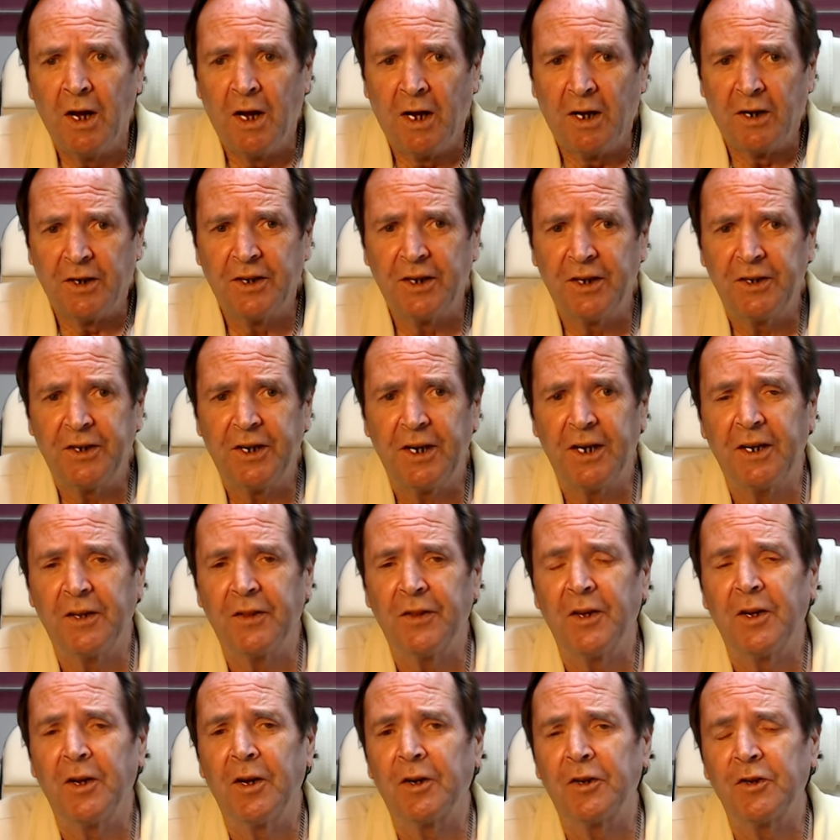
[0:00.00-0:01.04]
to take
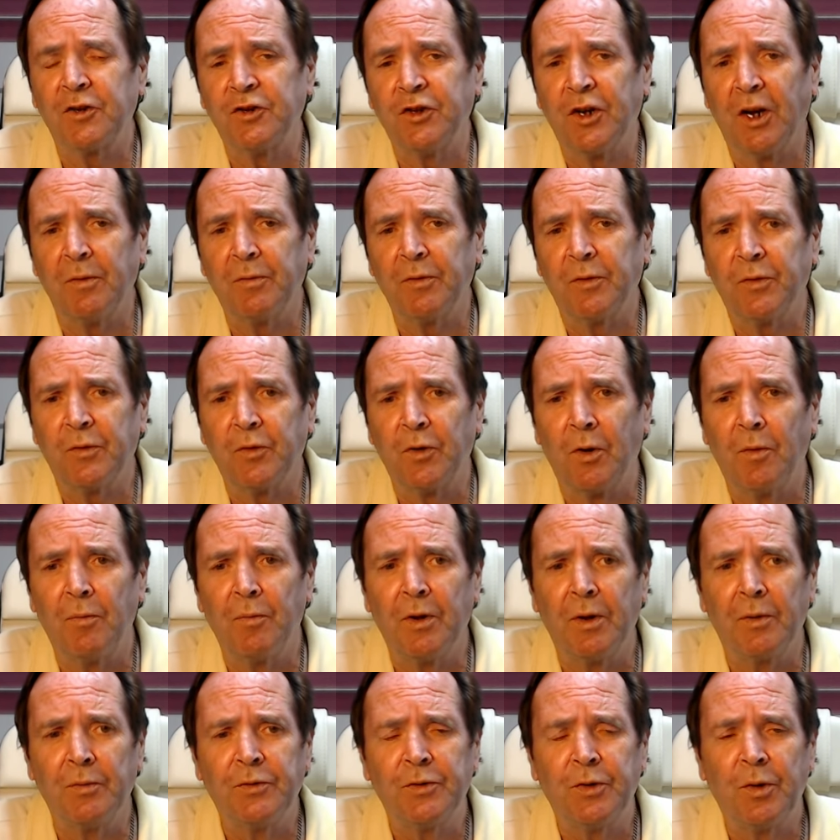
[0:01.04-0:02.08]
their chips from
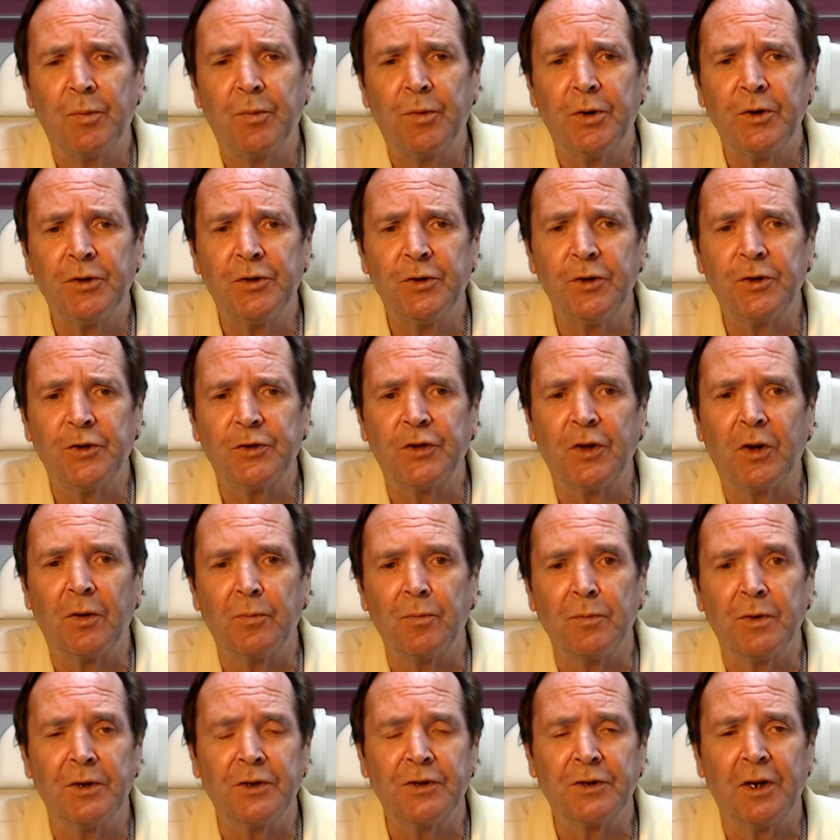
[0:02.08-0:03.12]
them to produce their
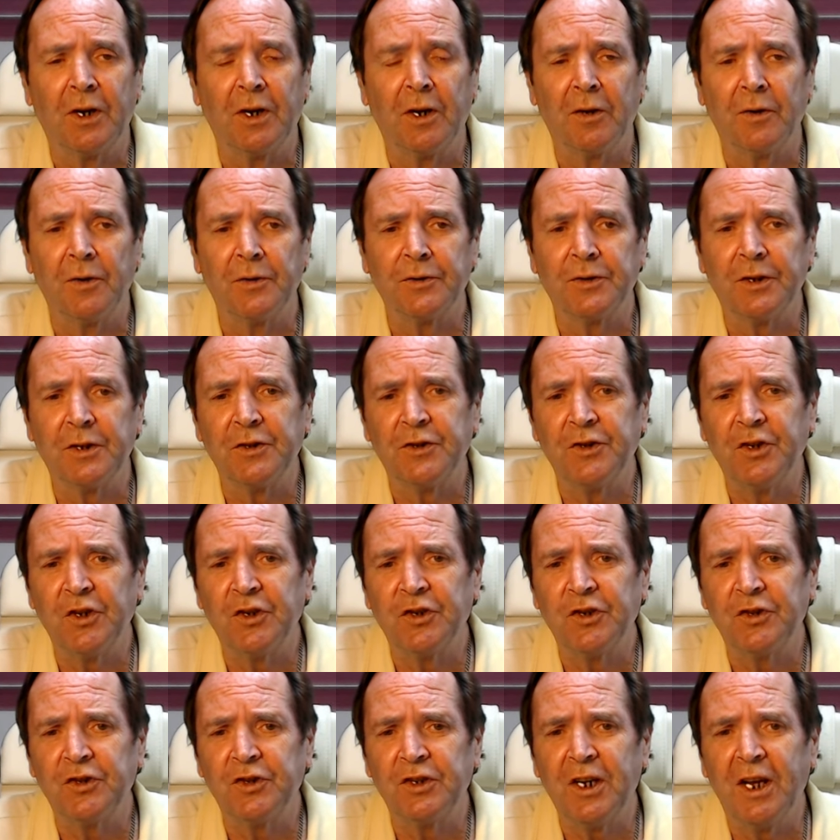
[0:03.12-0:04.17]
missiles. It's
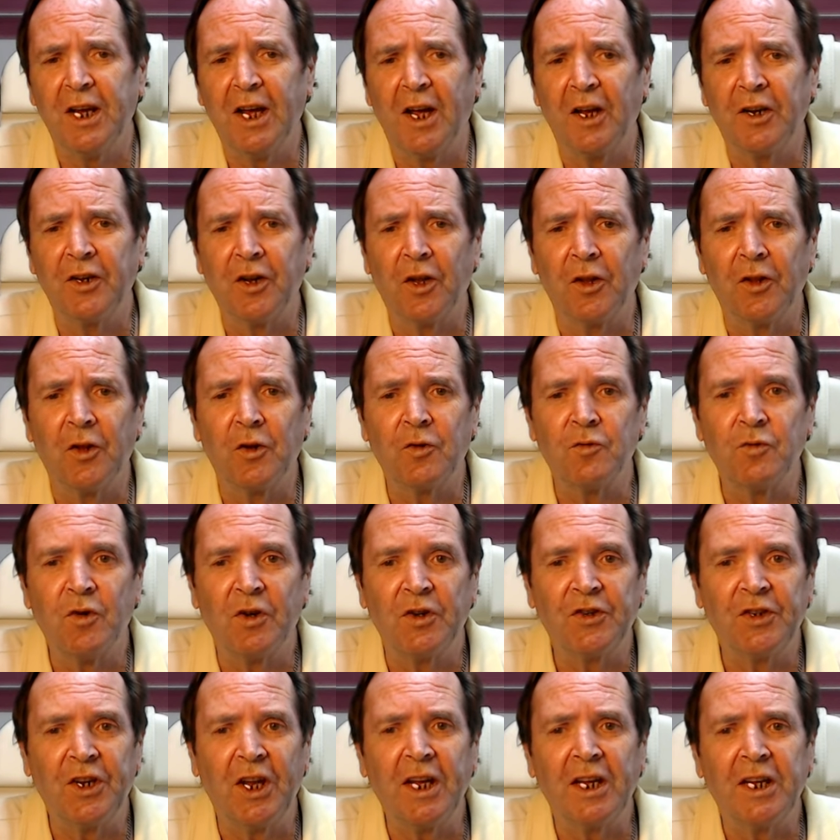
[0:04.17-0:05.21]
just yet another
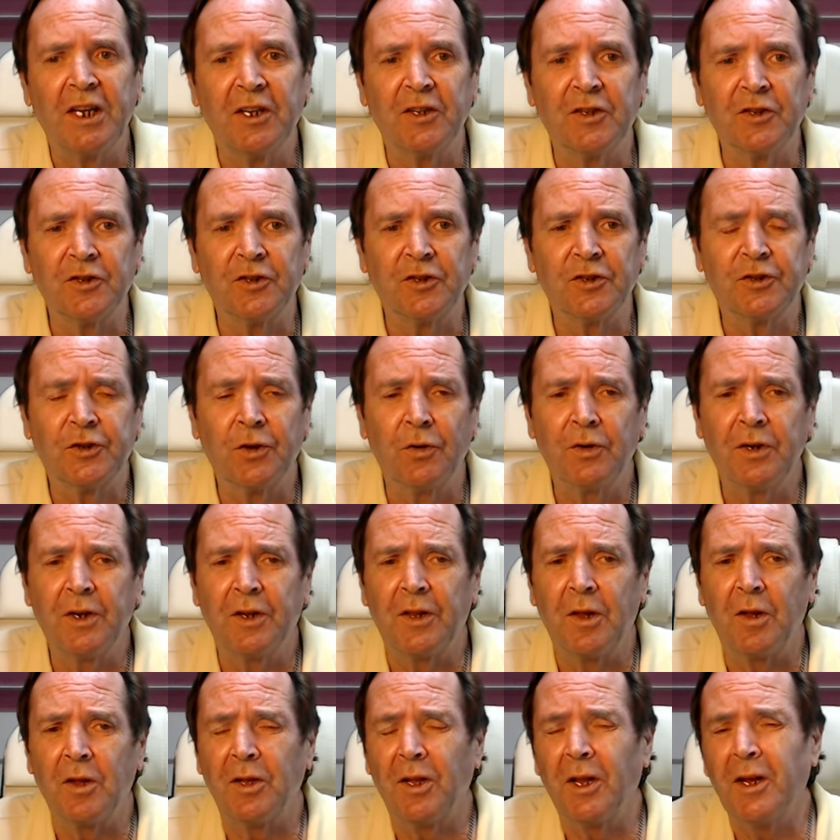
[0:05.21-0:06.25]
ridiculous story
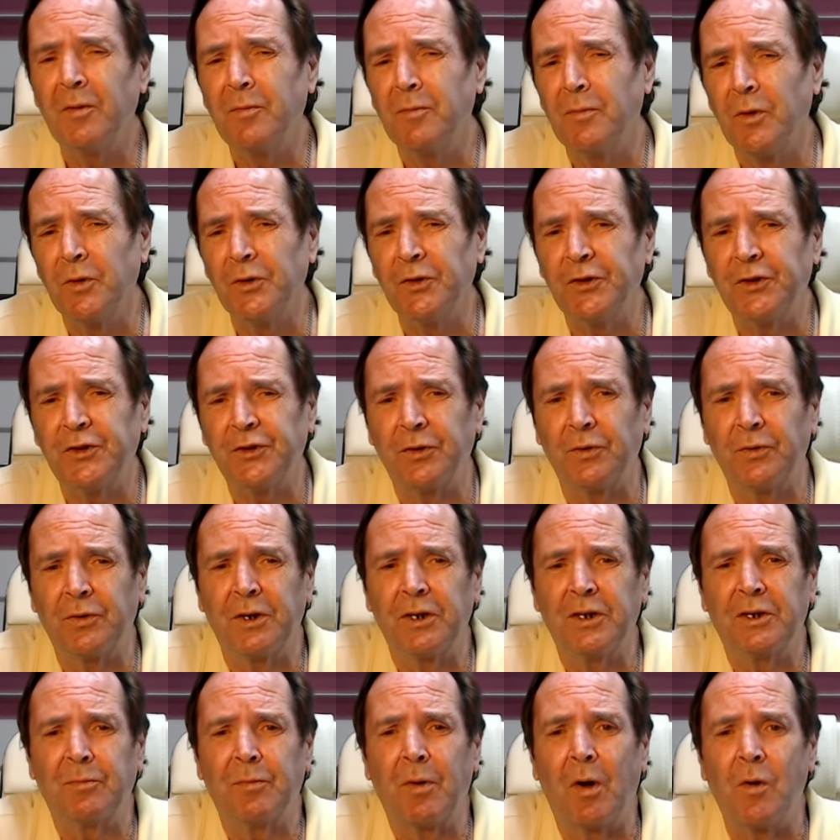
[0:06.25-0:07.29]
that, like most
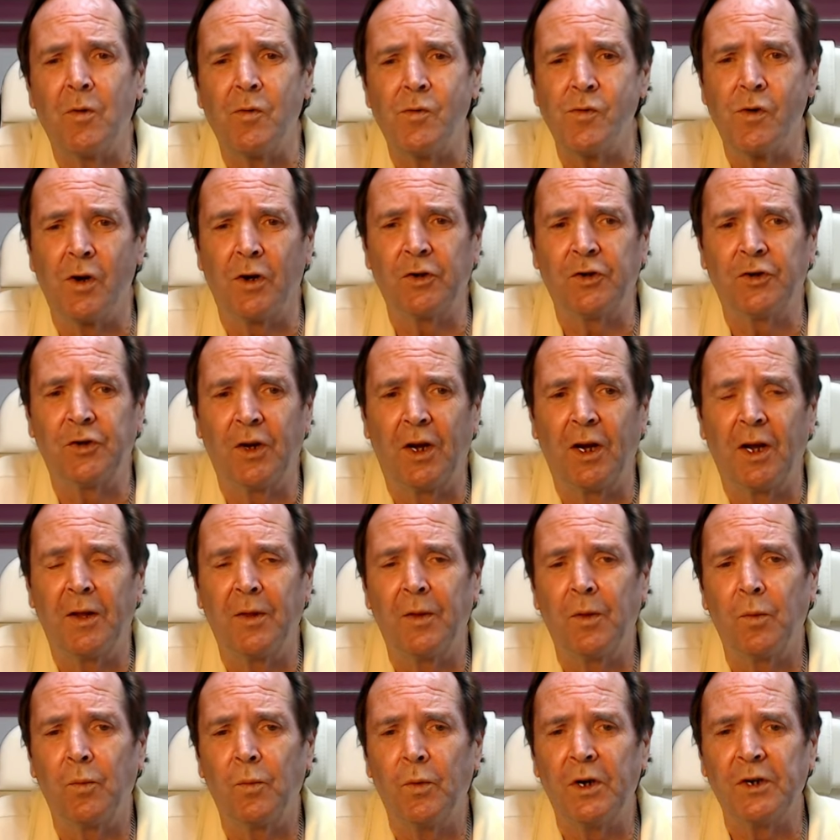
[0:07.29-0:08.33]
stories about Russia in
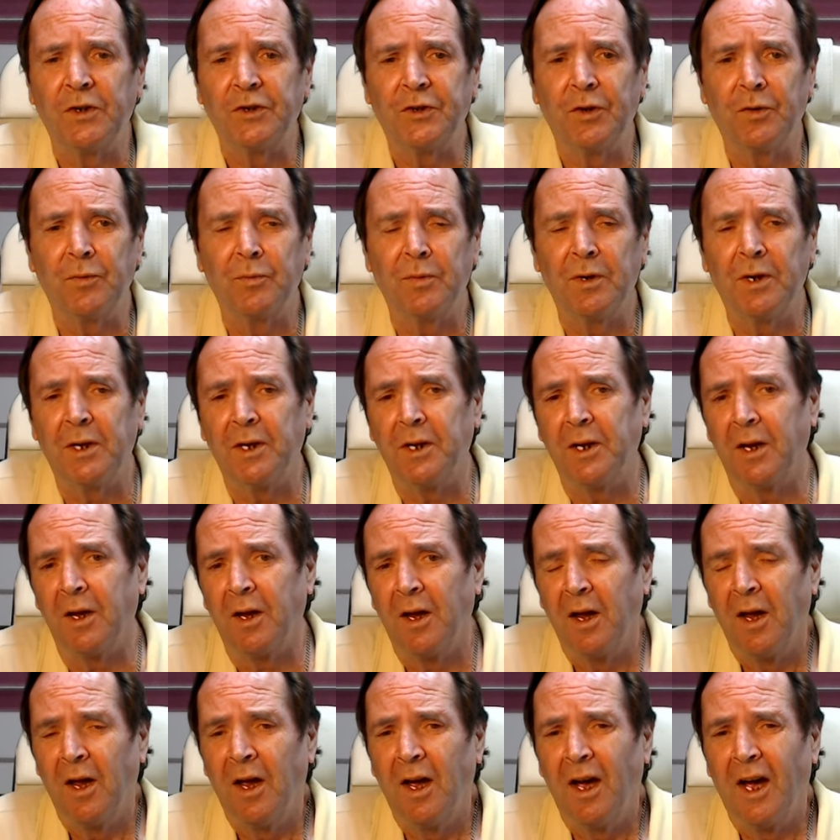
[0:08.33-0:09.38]
the Western media,
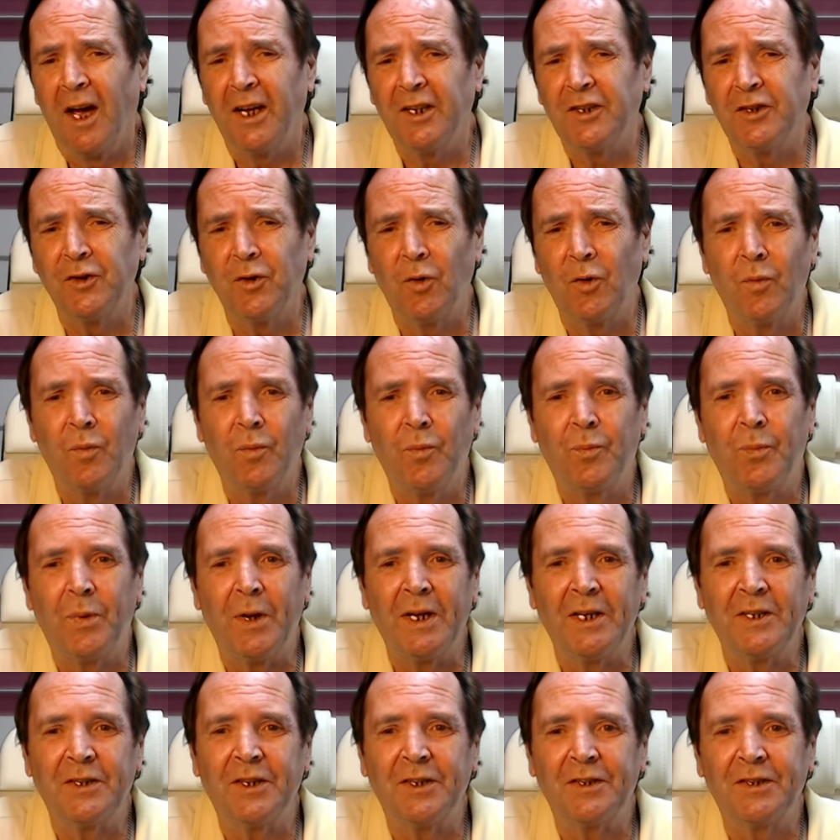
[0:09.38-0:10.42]
has no
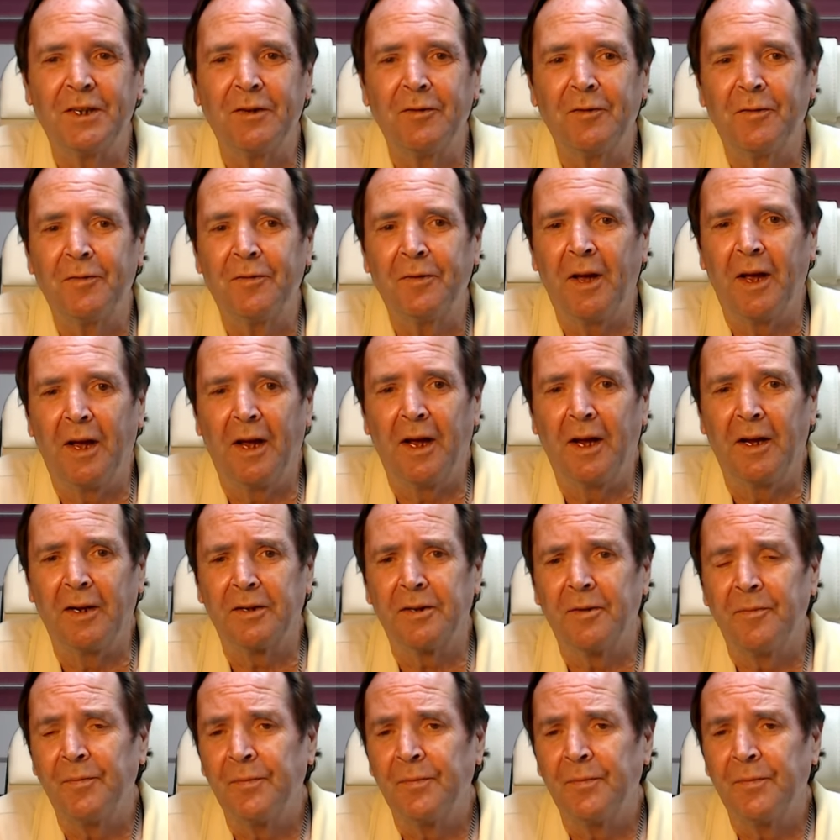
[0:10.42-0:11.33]
basis in fact.